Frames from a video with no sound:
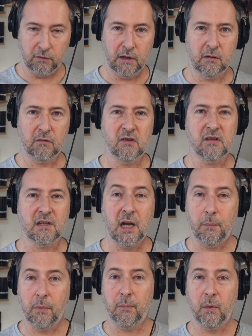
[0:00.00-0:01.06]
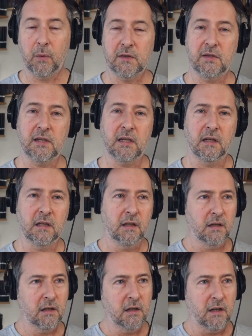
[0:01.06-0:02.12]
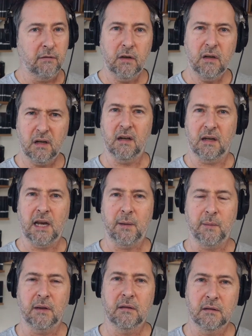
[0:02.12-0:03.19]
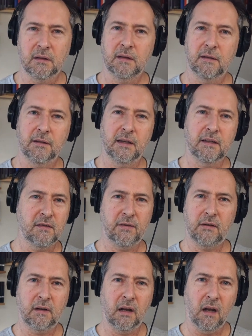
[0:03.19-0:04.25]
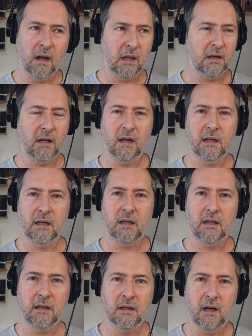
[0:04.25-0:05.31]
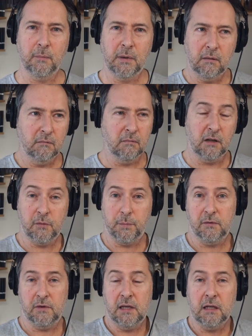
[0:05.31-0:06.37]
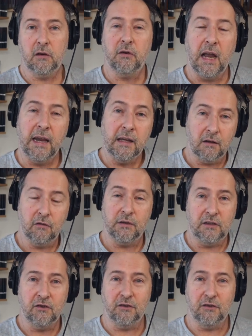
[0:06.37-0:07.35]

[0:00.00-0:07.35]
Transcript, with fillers: Now, just a couple of points here. If you look at a camel, it's a very unlikely. I mean, I suppose any any creature